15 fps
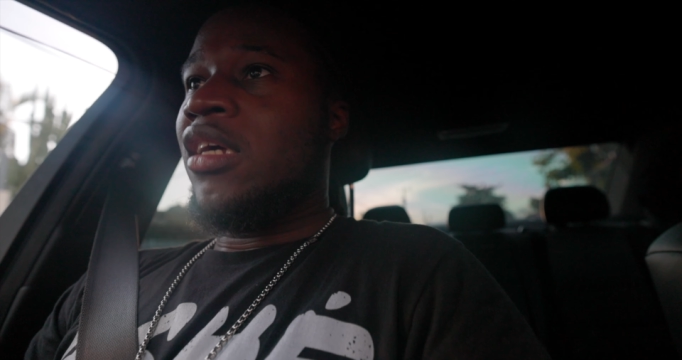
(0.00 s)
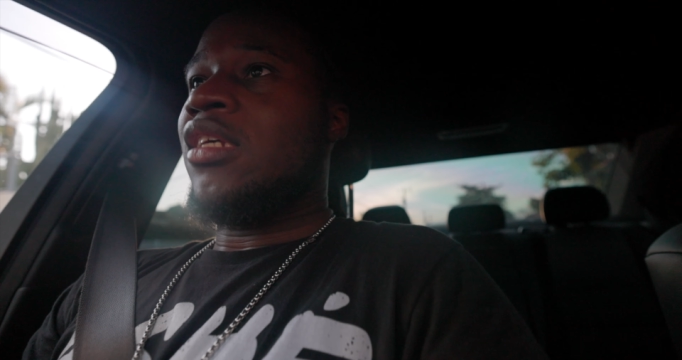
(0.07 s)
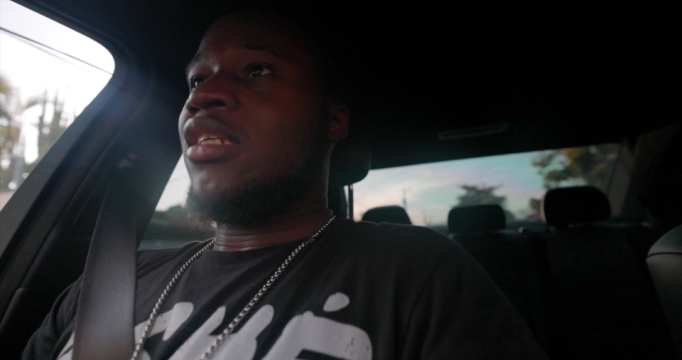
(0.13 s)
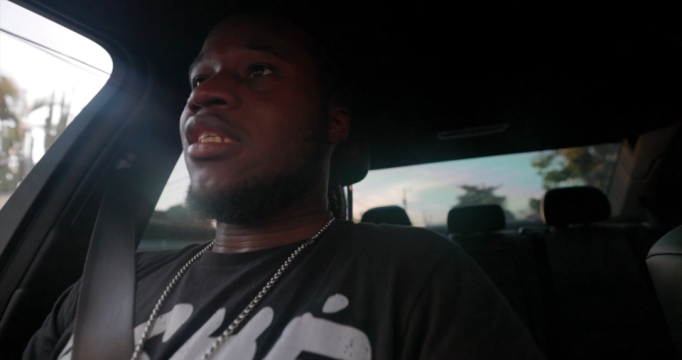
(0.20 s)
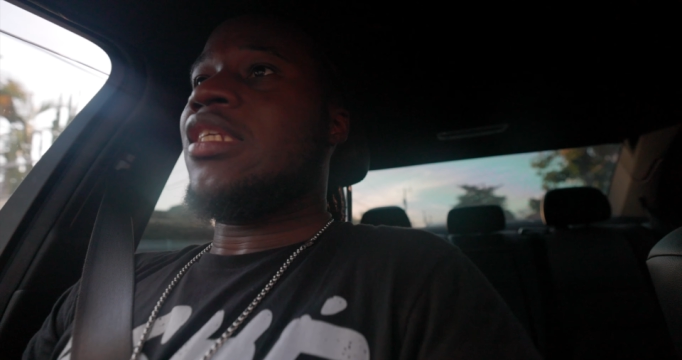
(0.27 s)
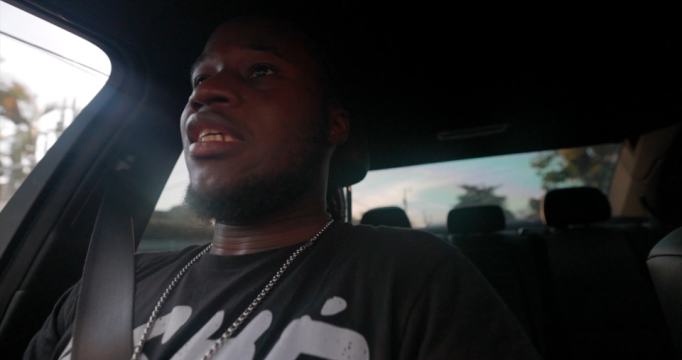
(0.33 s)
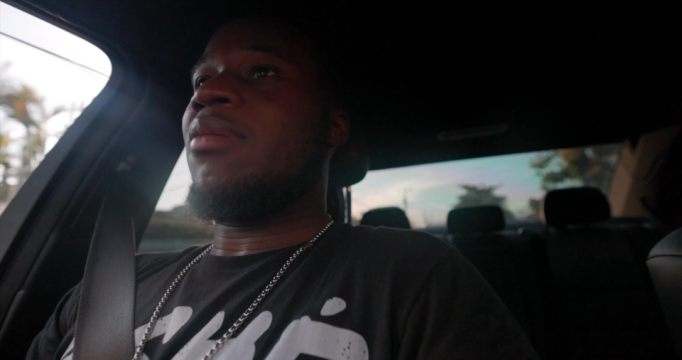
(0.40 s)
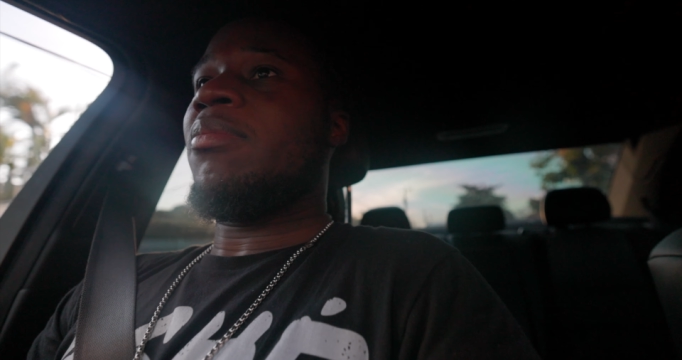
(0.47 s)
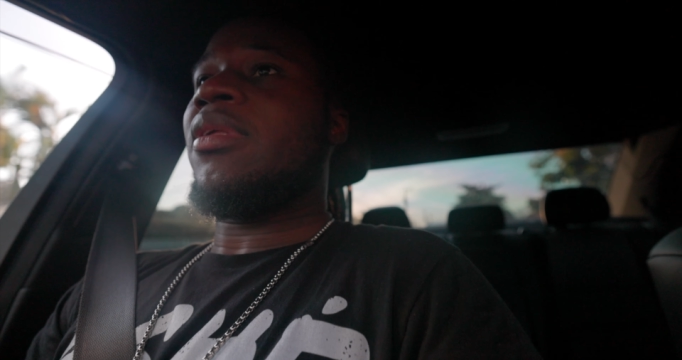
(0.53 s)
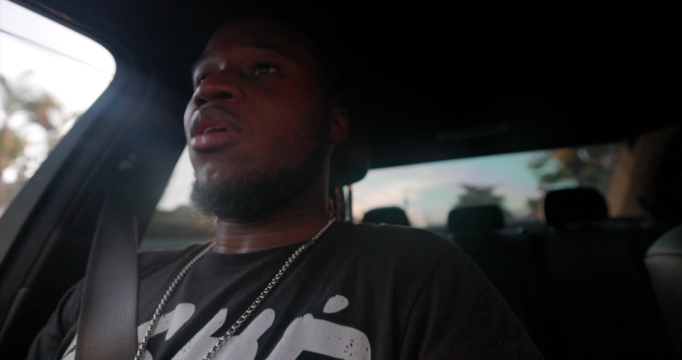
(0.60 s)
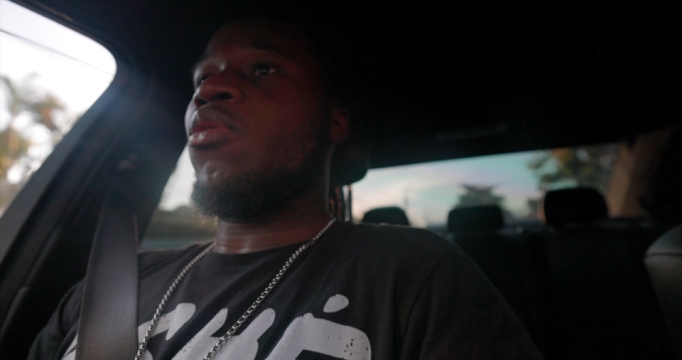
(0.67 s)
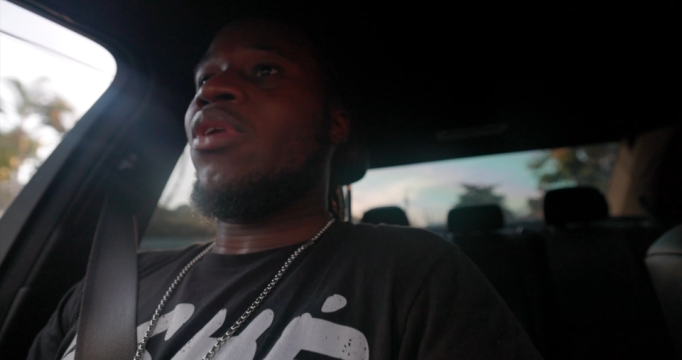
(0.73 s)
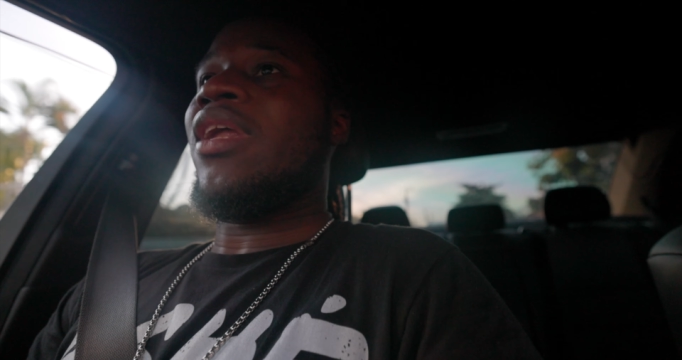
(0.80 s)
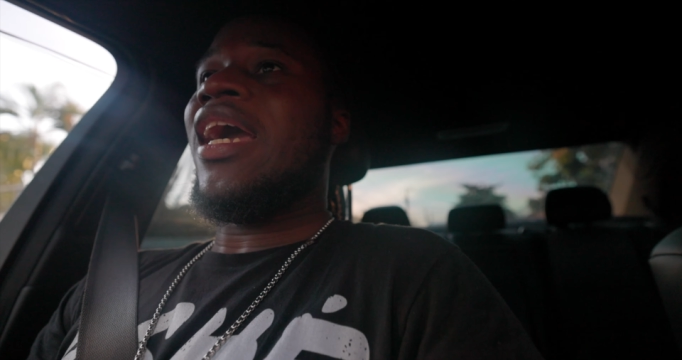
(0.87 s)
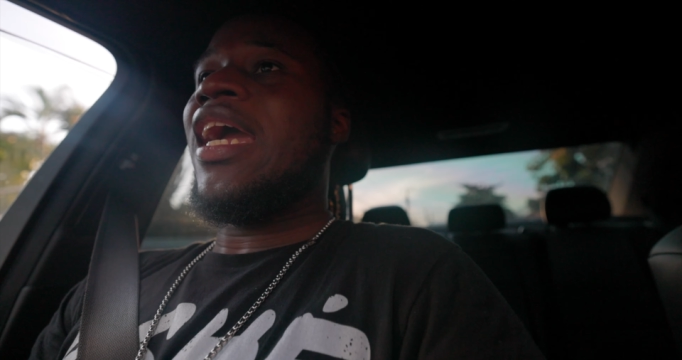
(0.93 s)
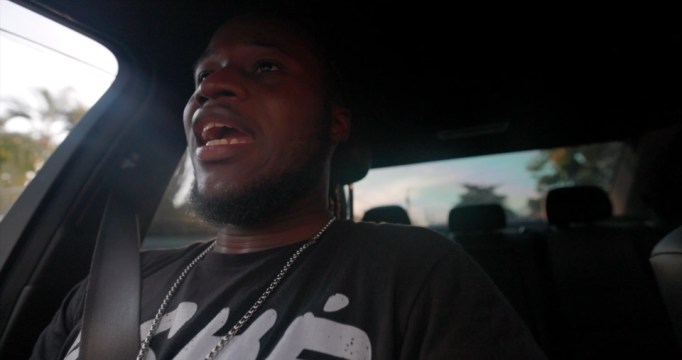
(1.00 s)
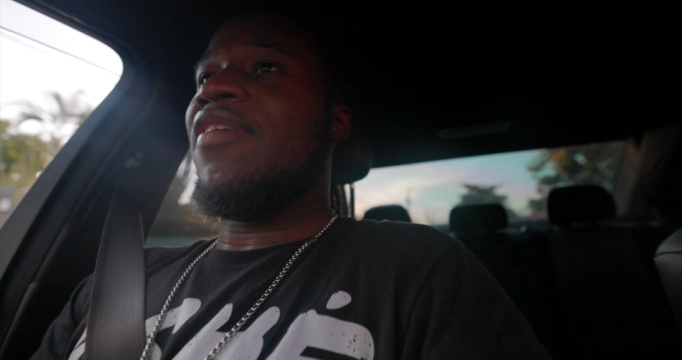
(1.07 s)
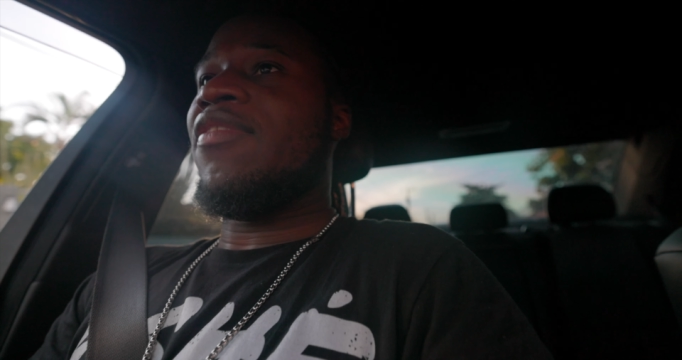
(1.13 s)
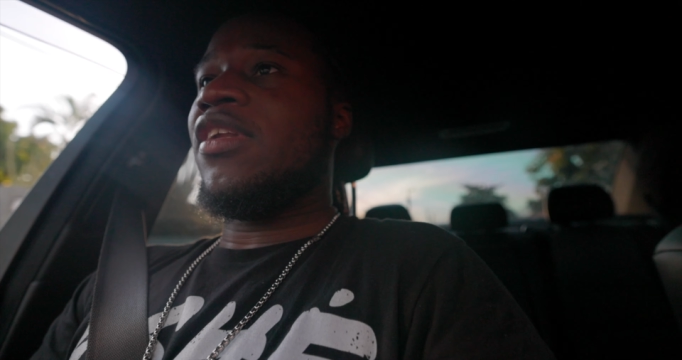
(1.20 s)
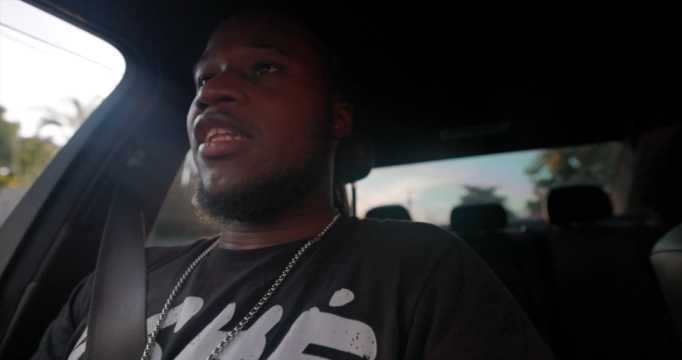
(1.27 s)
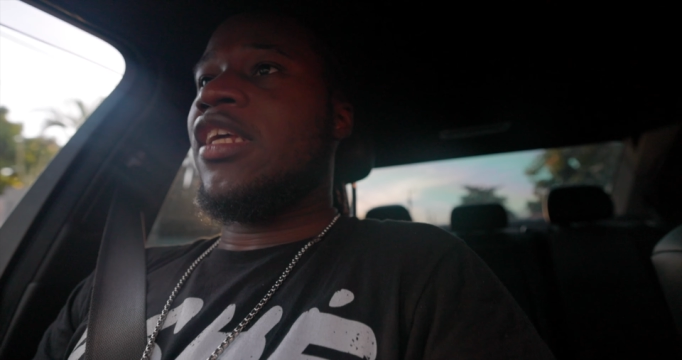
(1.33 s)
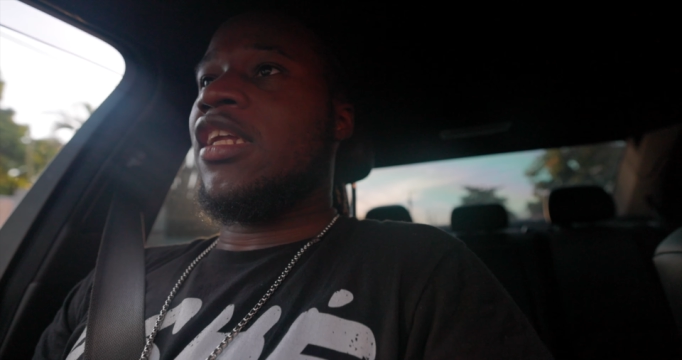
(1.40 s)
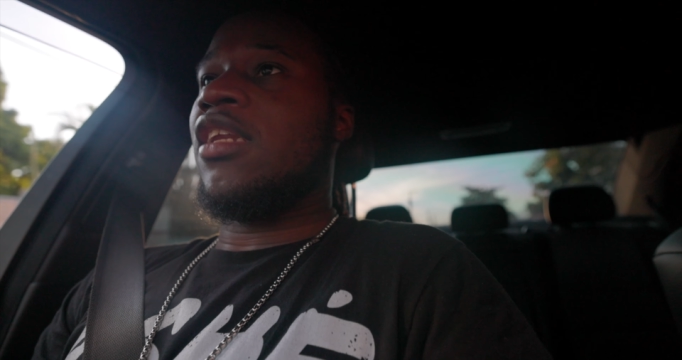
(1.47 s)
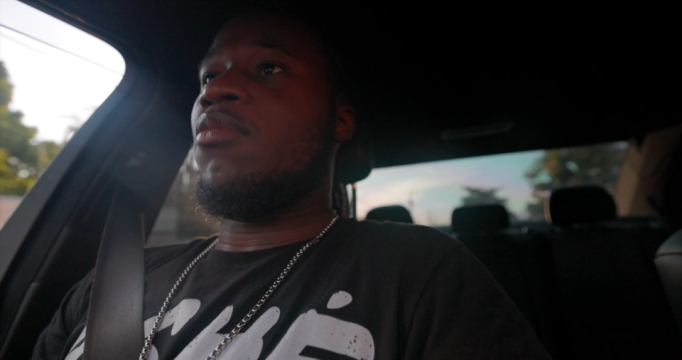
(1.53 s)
same thing with everything.